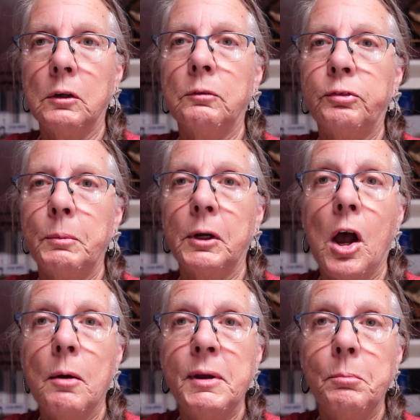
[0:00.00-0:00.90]
from a
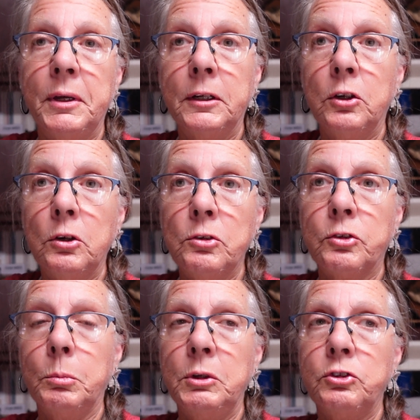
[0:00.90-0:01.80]
comment picker,
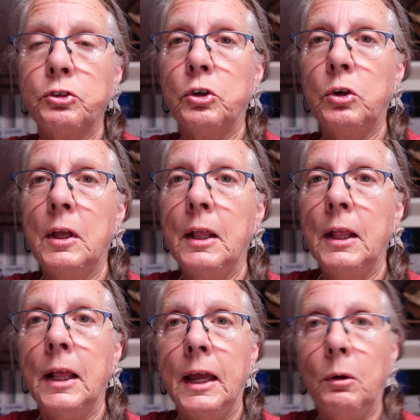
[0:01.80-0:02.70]
so be sure
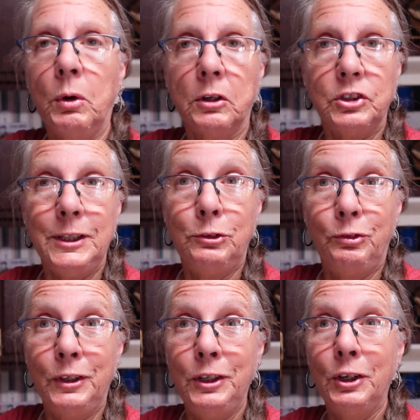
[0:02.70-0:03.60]
and watch each
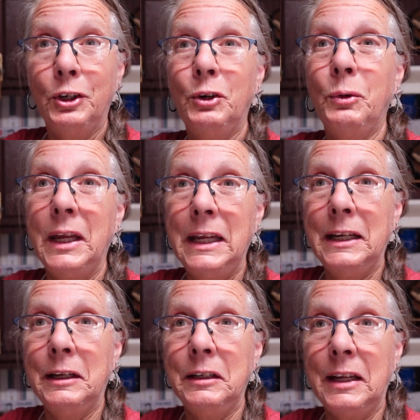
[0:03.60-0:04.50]
video
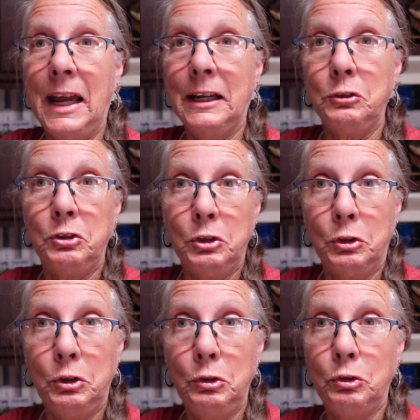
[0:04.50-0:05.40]
and add to your
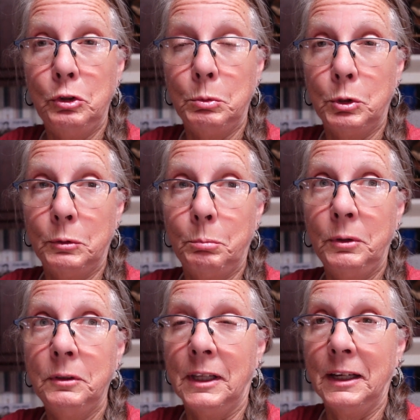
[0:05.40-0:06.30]
YouTube
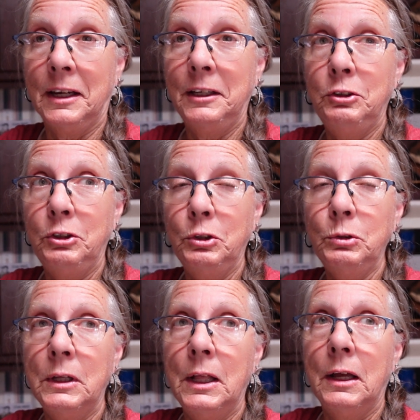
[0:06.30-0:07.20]
cookbook like I do.
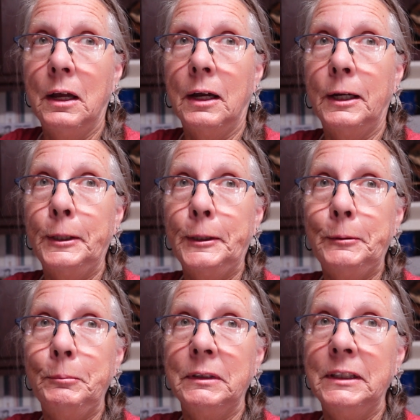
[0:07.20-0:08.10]

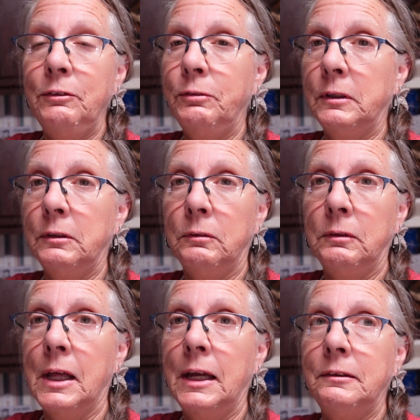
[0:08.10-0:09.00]
Leave a
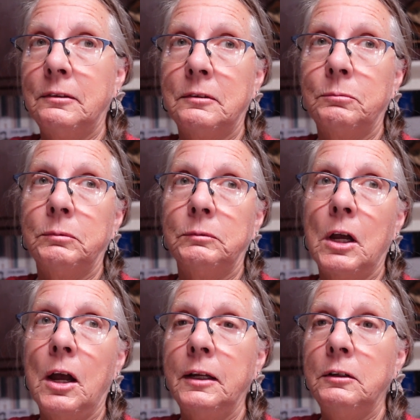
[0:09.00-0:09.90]
nice,
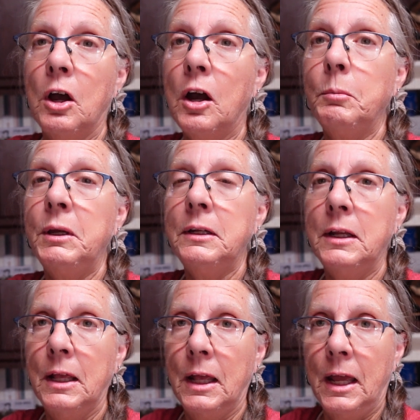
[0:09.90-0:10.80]
kind comment,
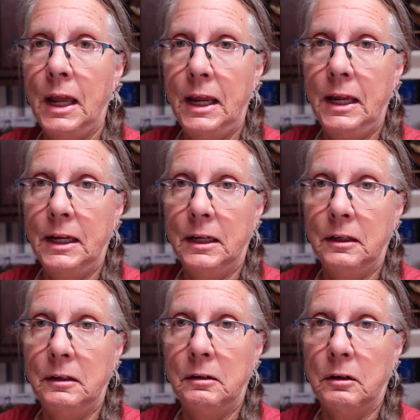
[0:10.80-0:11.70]
and